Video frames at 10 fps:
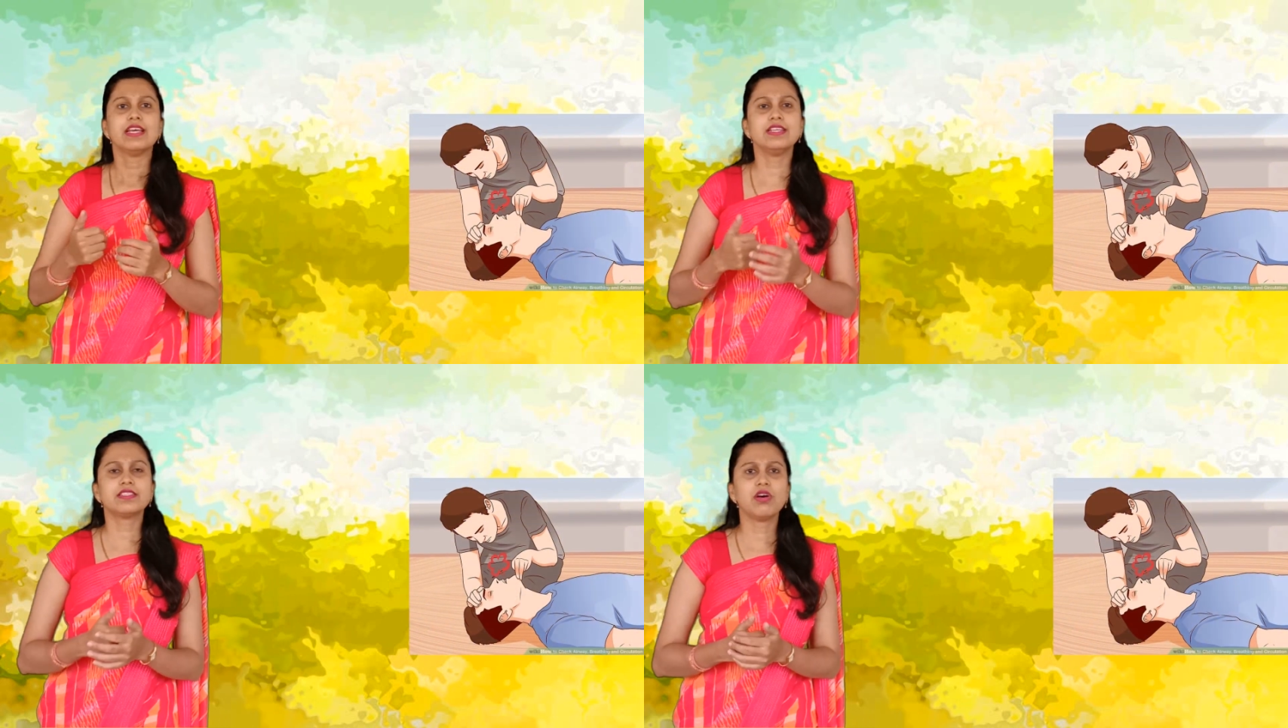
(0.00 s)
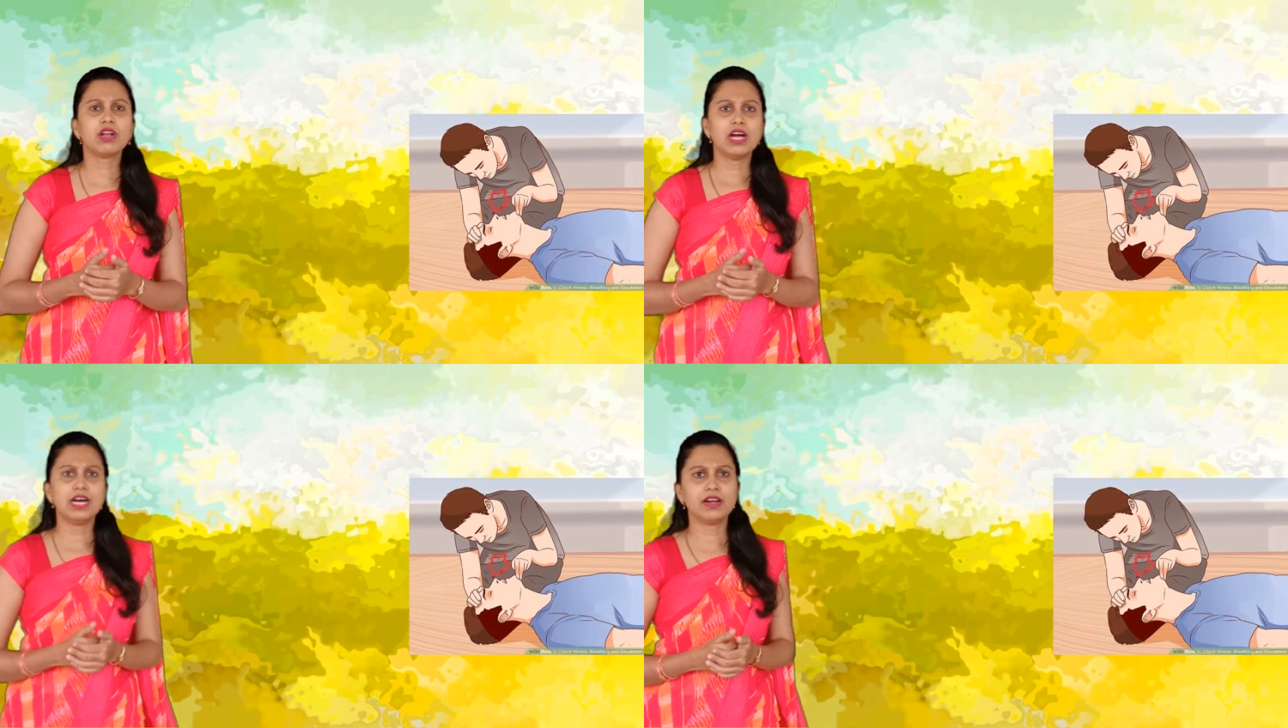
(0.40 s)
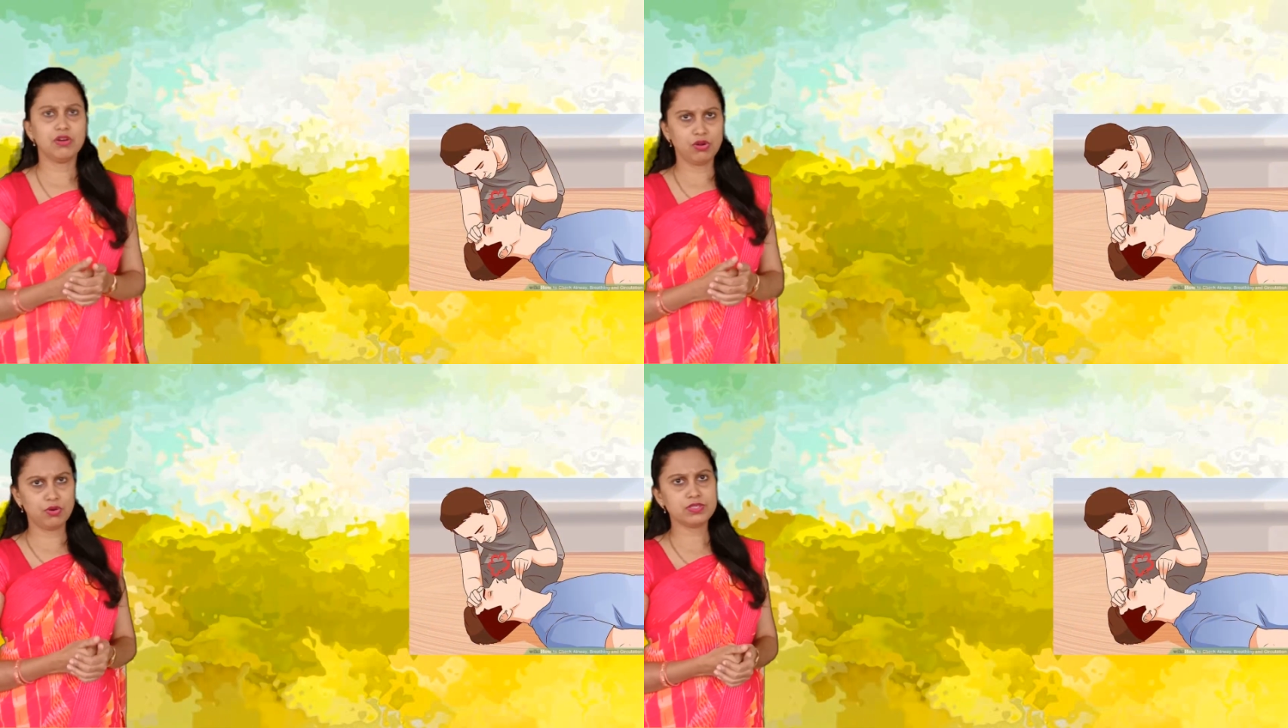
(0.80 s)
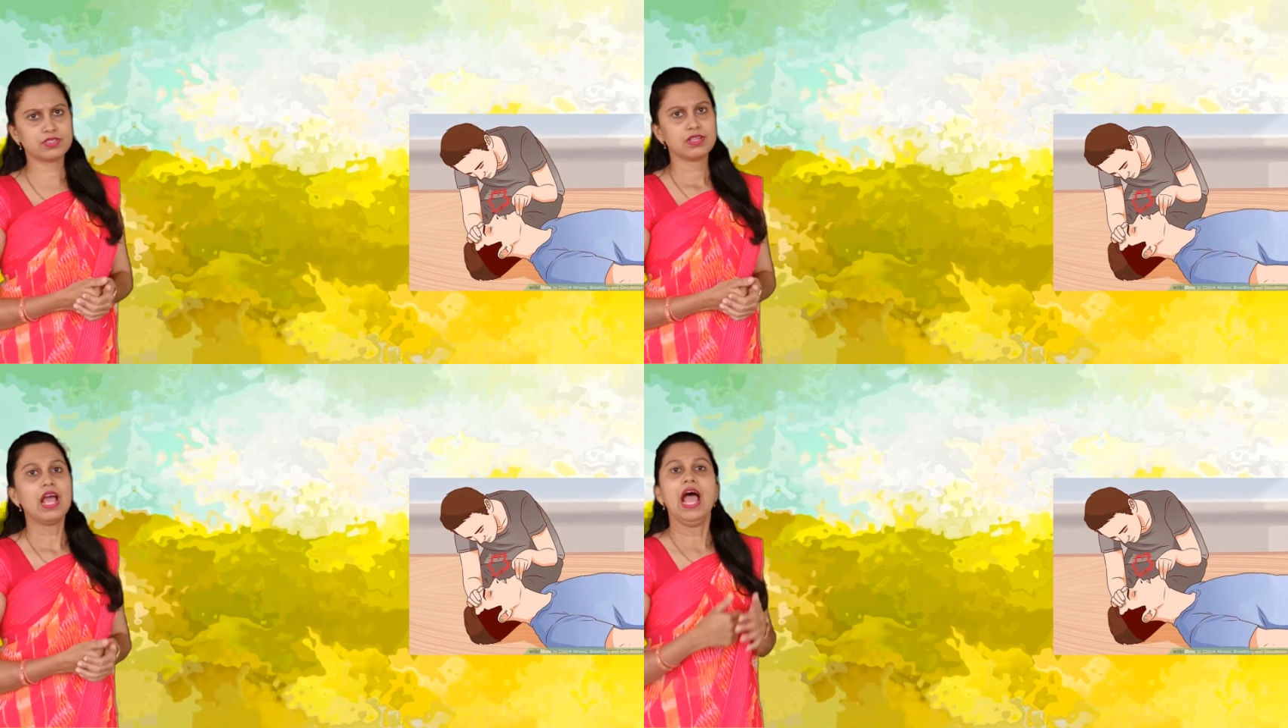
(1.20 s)
his or her
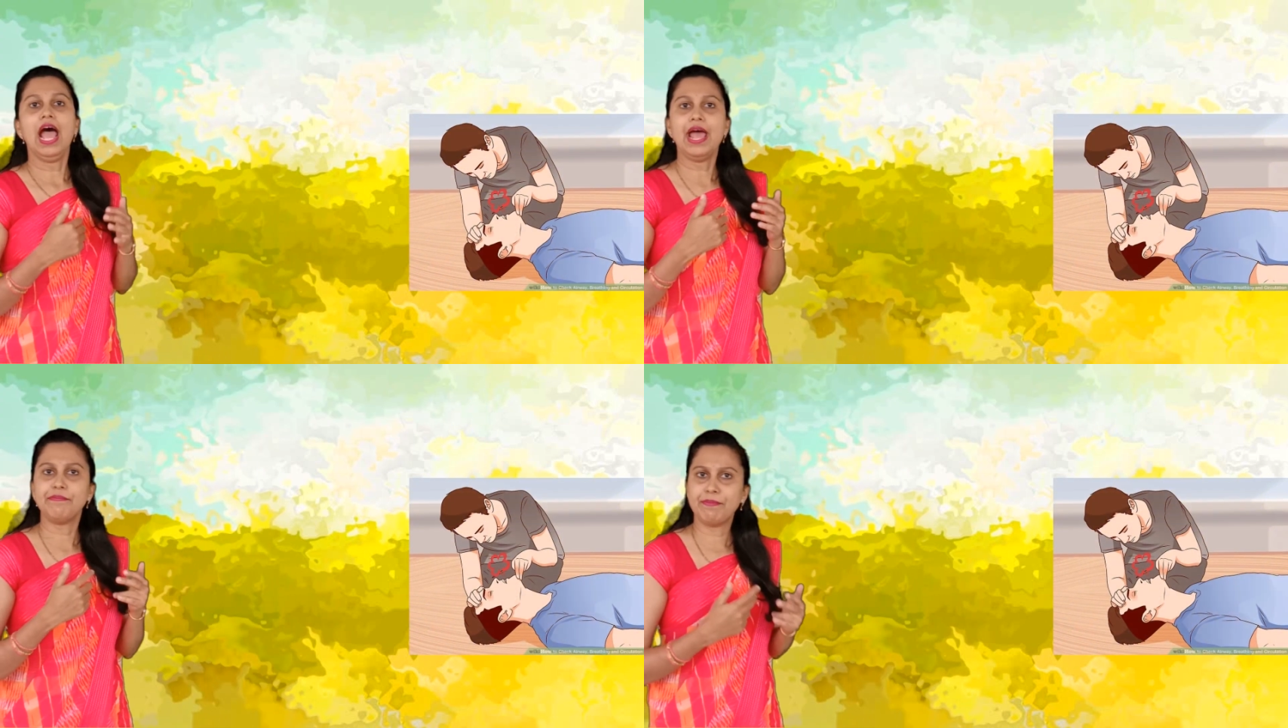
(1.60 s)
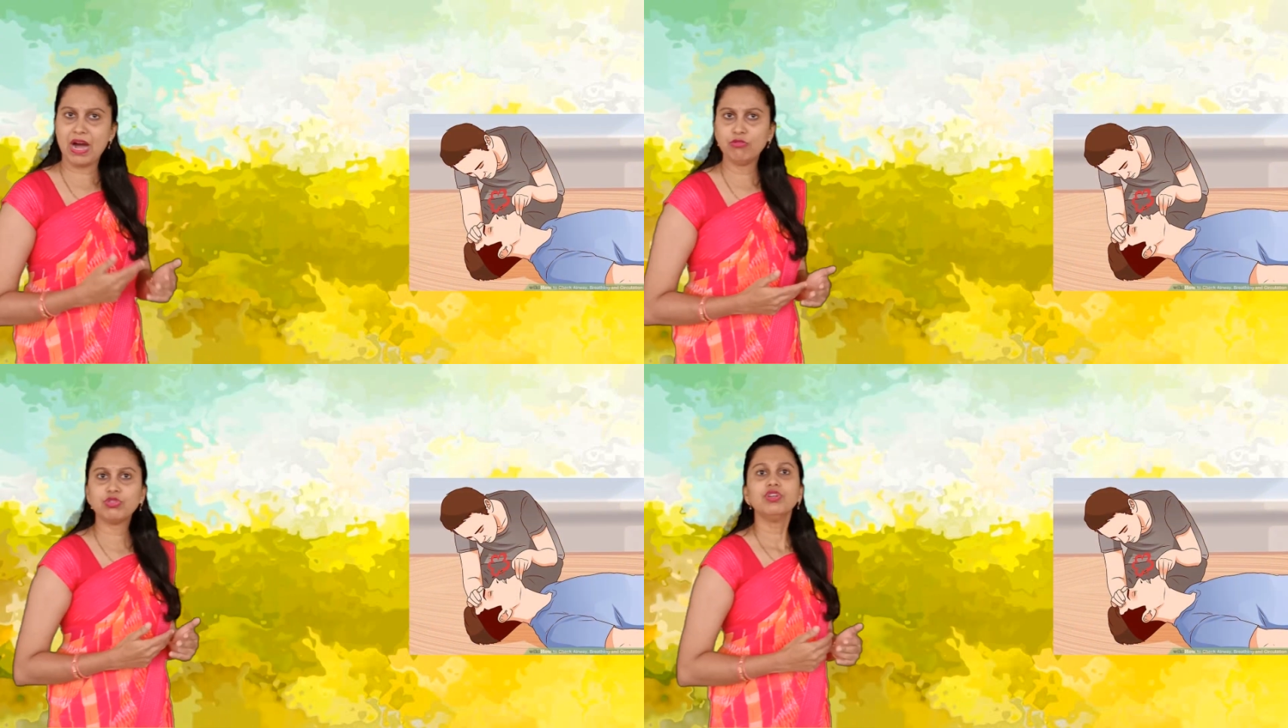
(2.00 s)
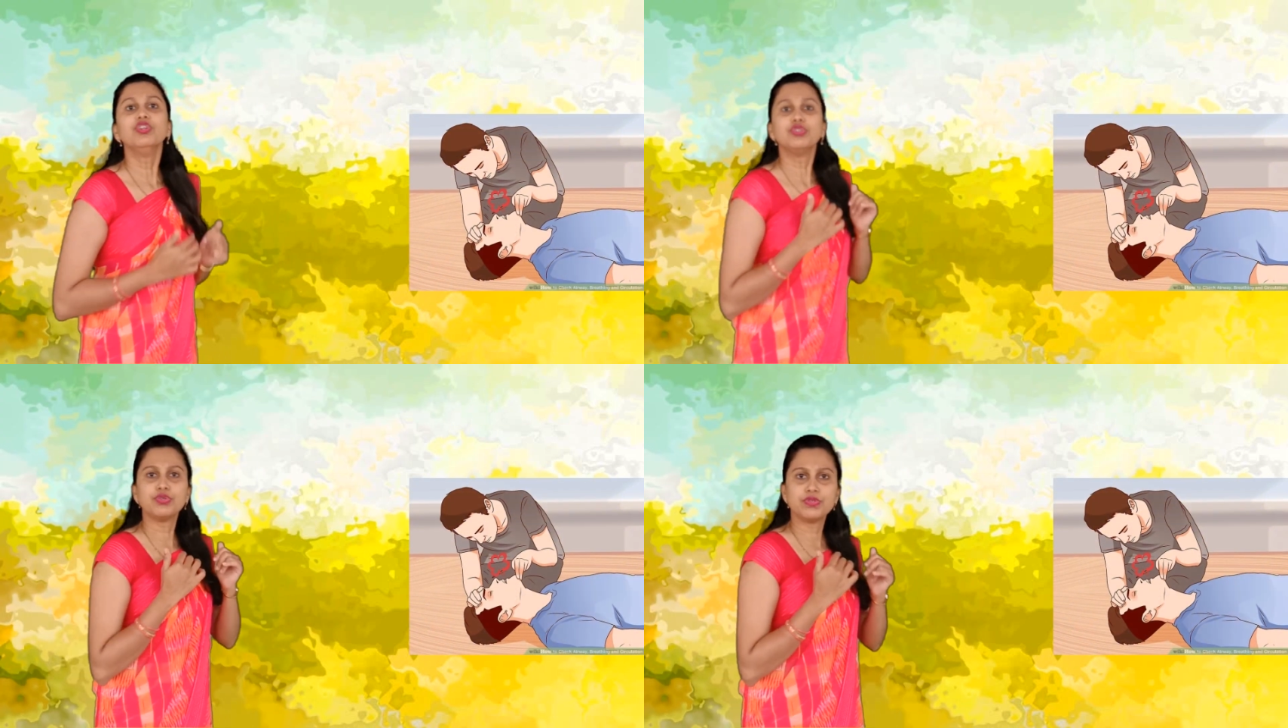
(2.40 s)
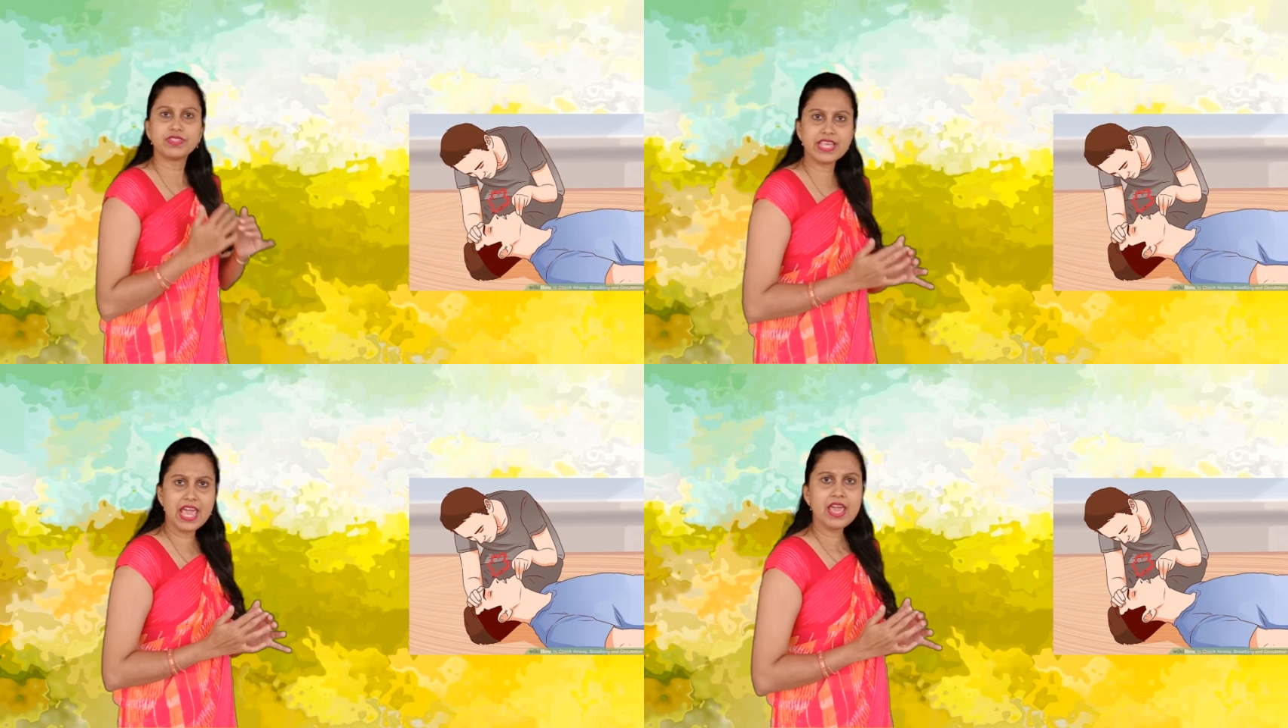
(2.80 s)
nose and mouth to
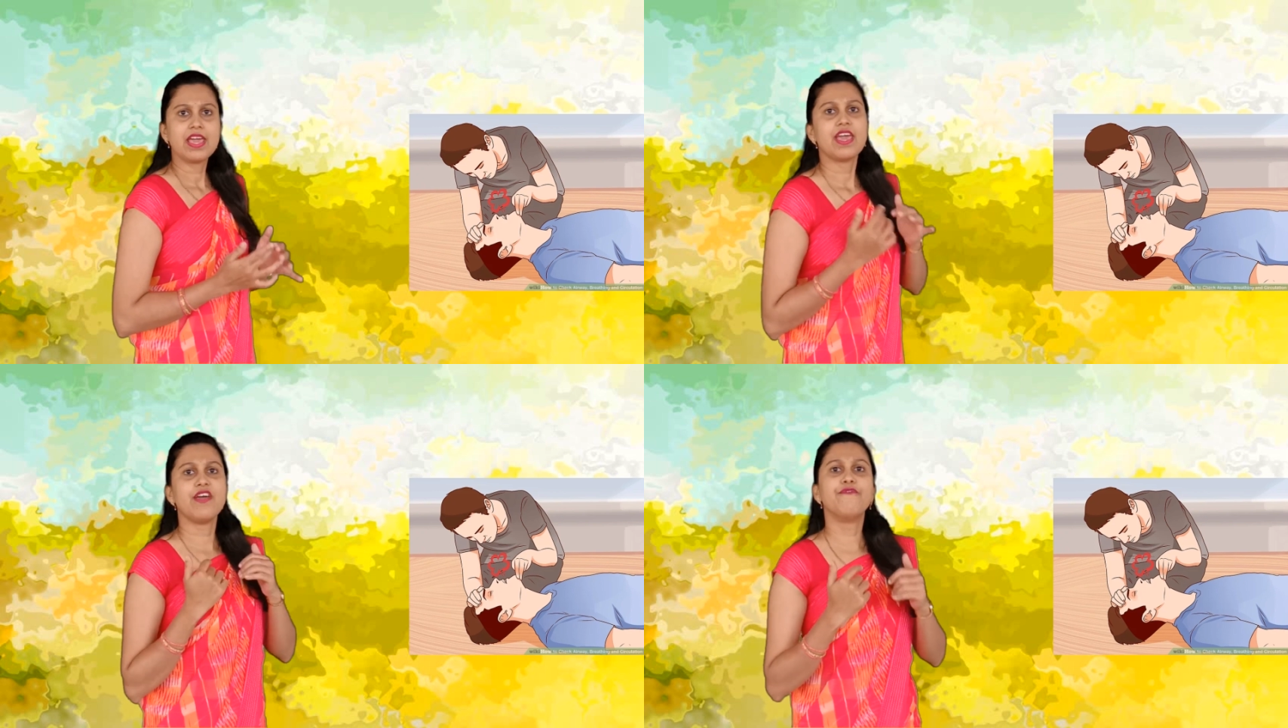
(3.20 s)
see